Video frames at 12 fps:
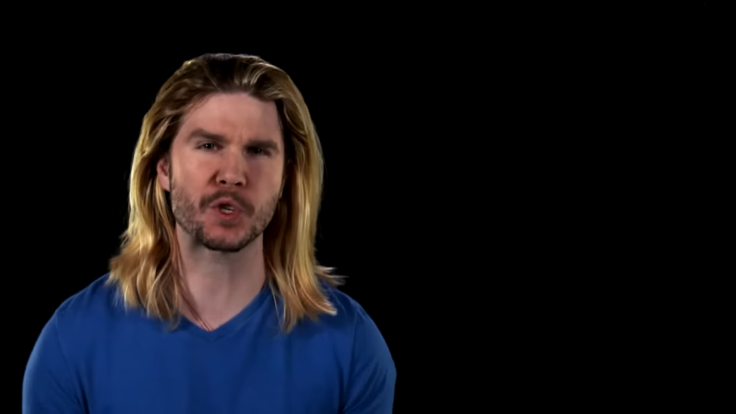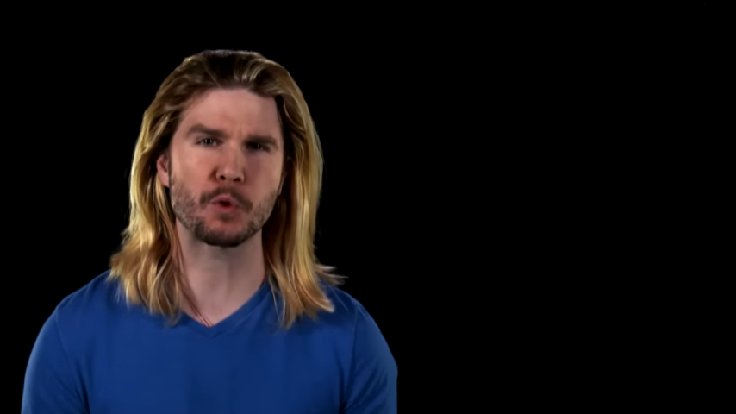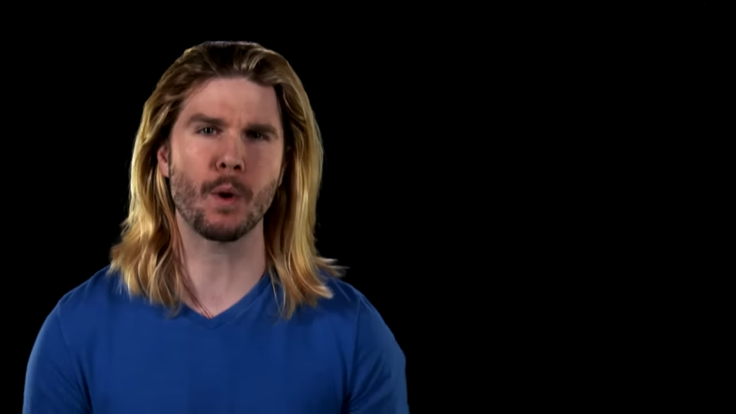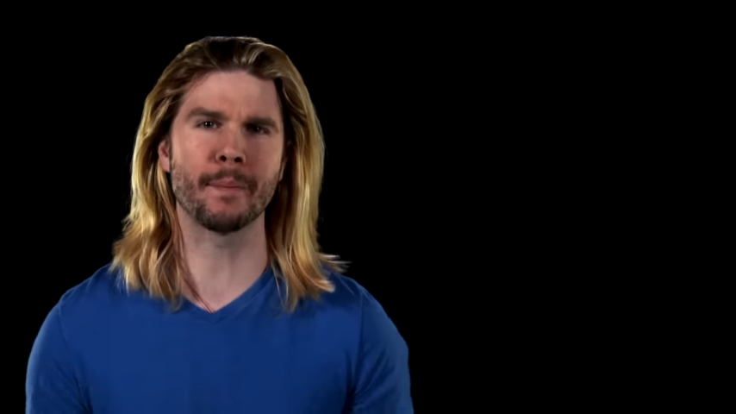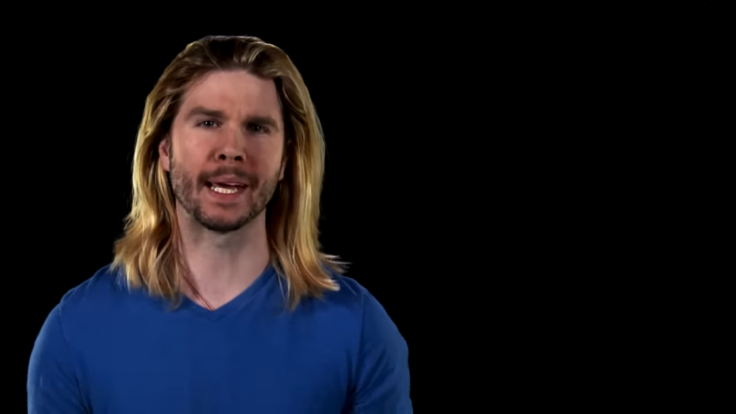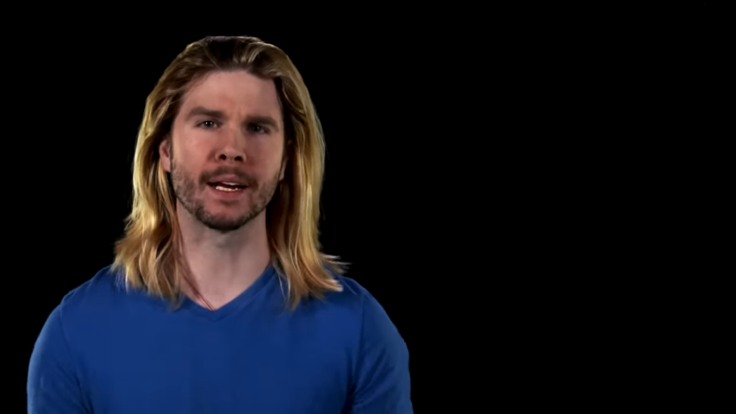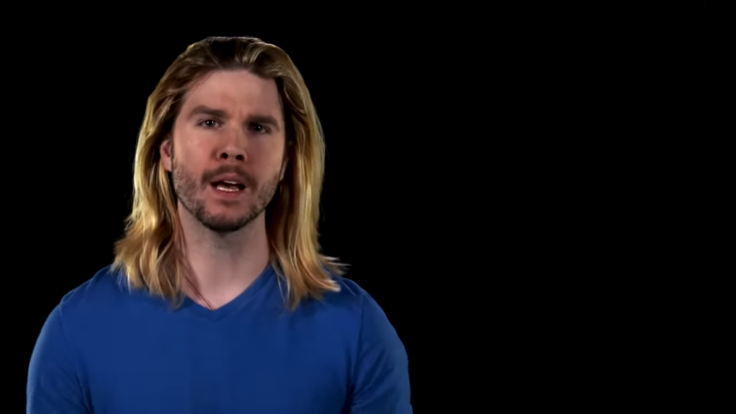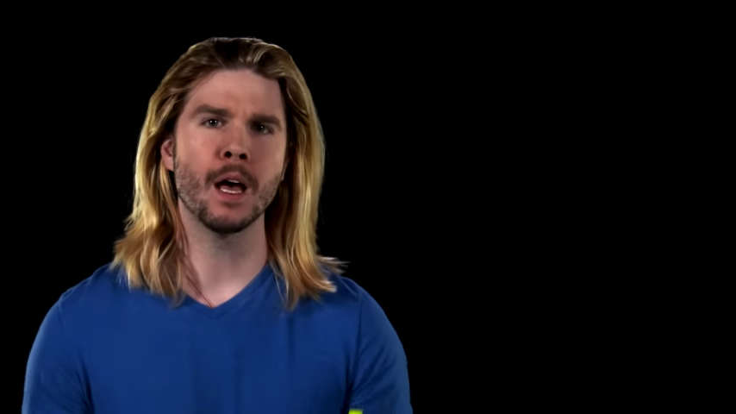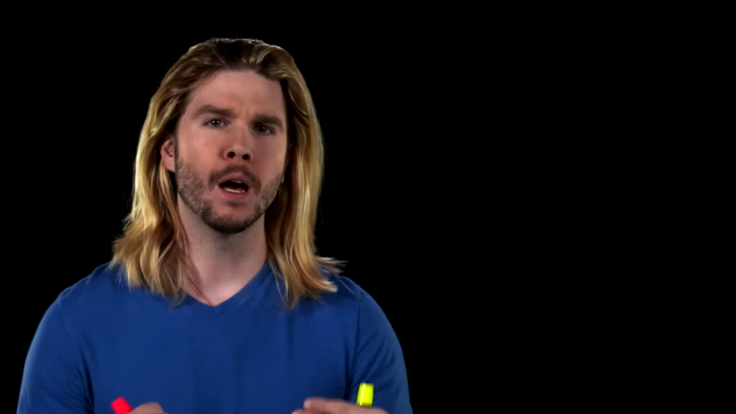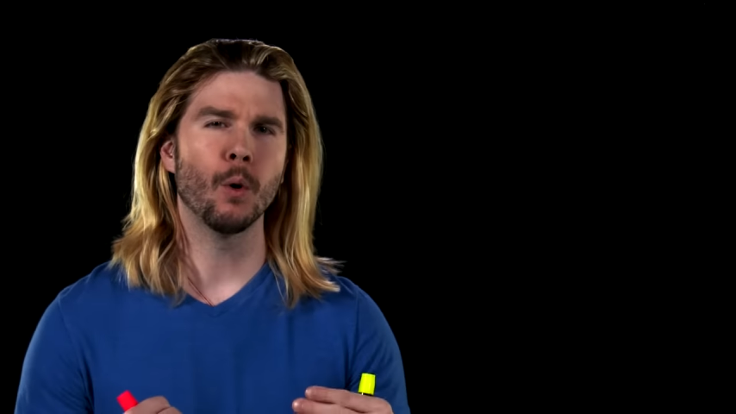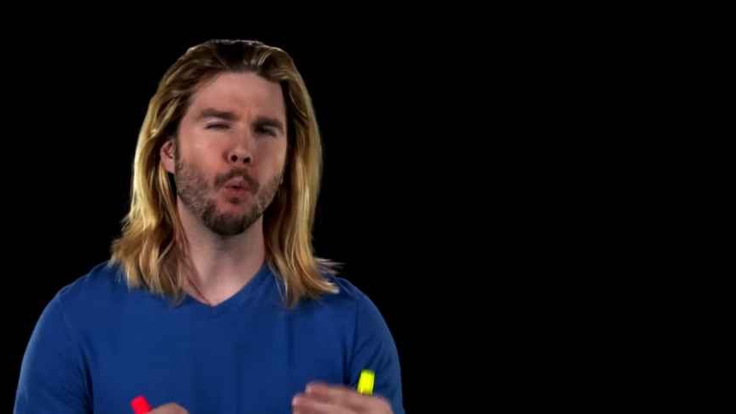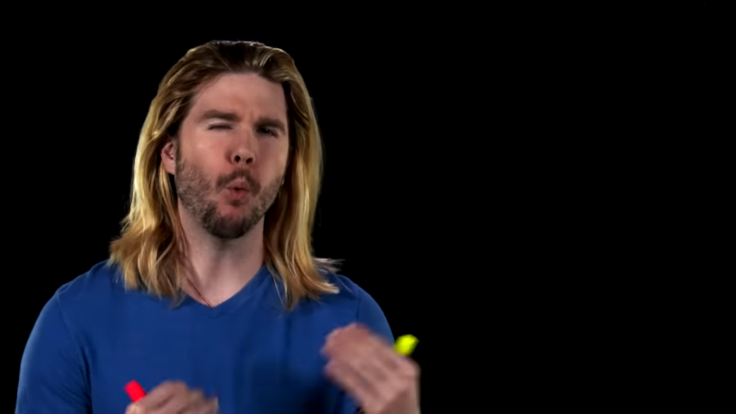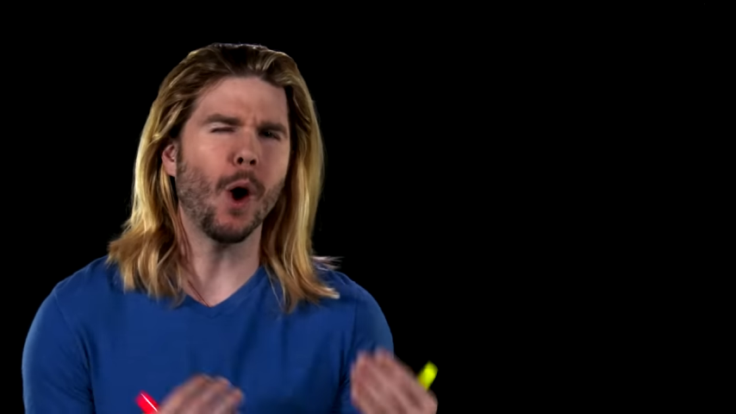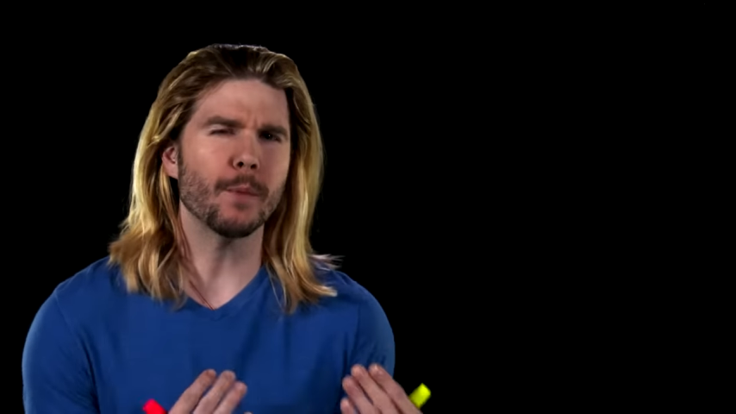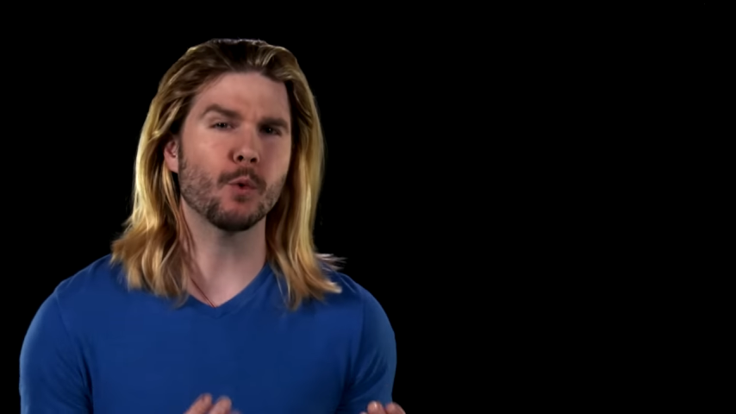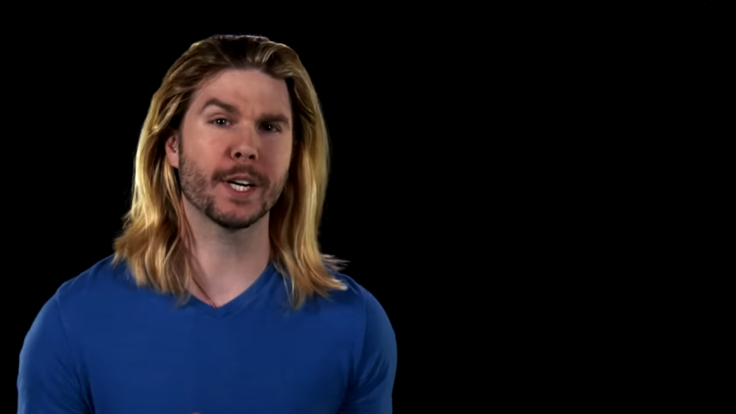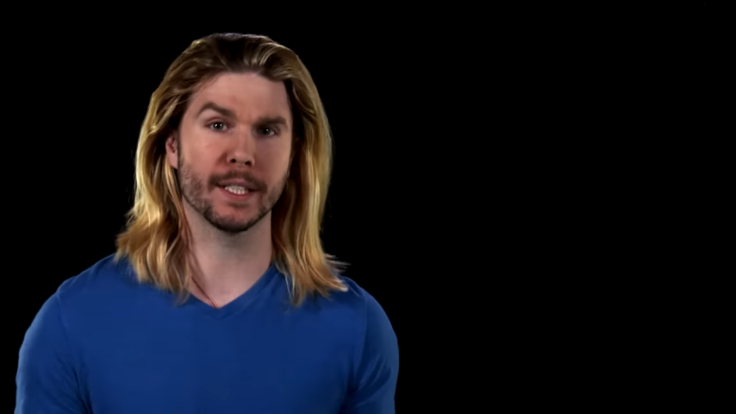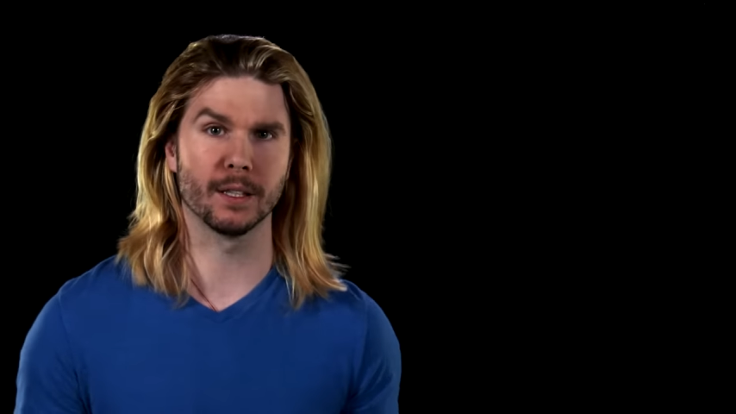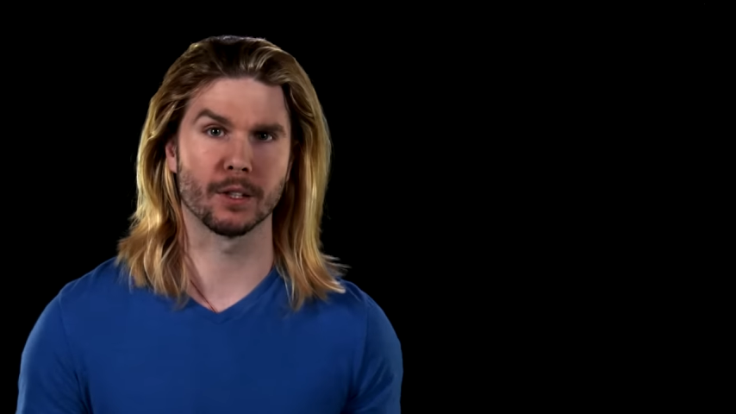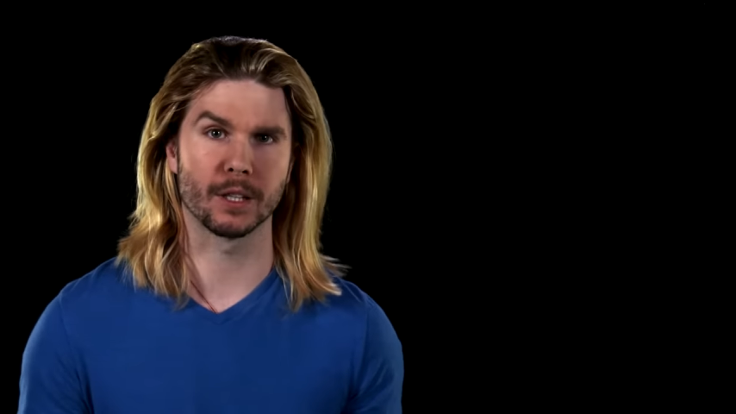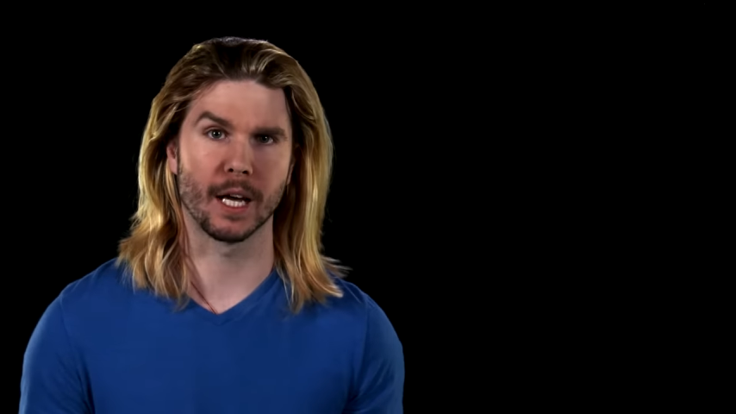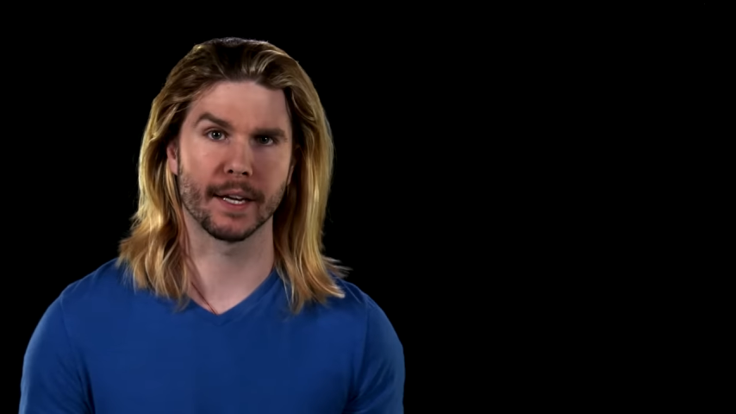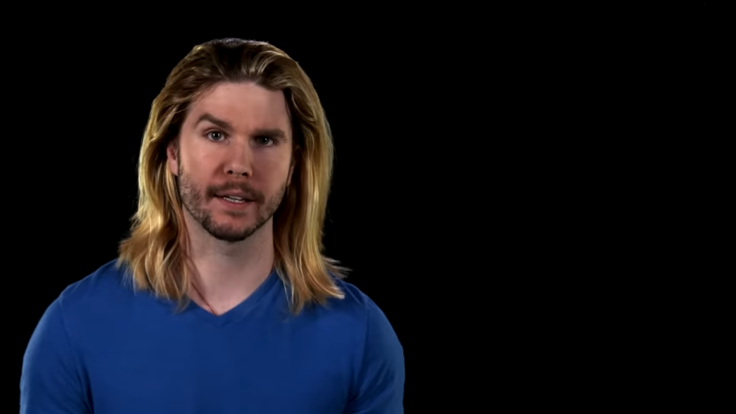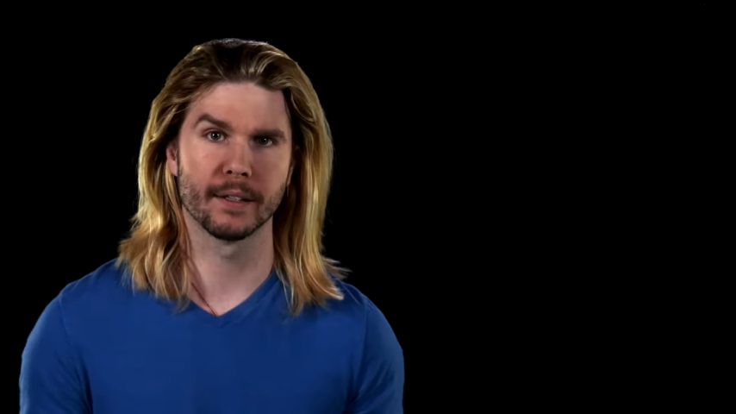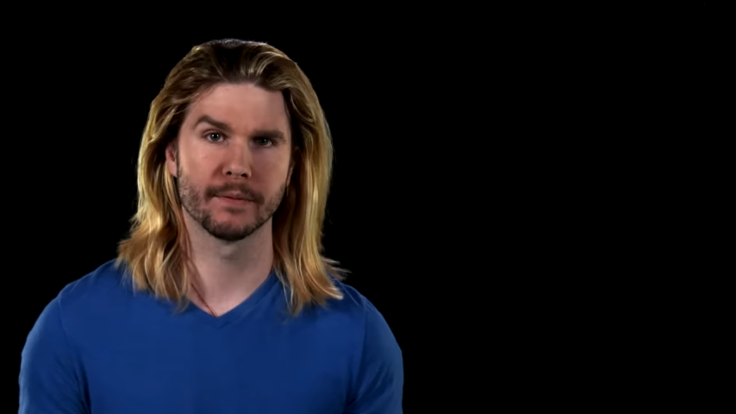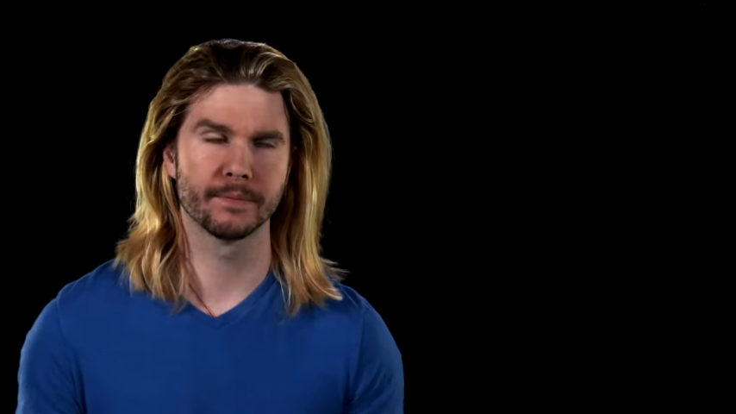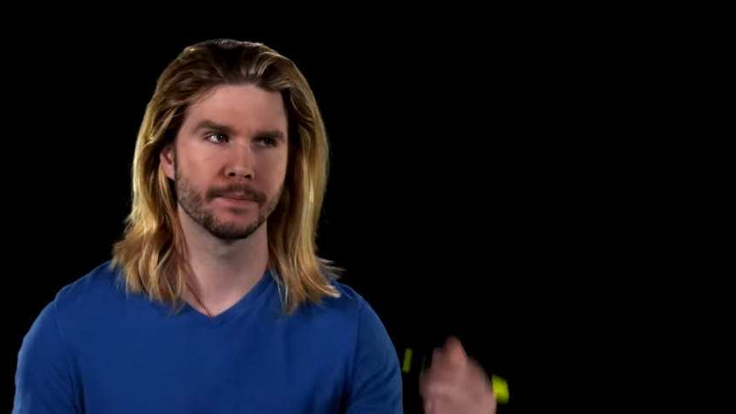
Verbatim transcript: swimming, what would it look like?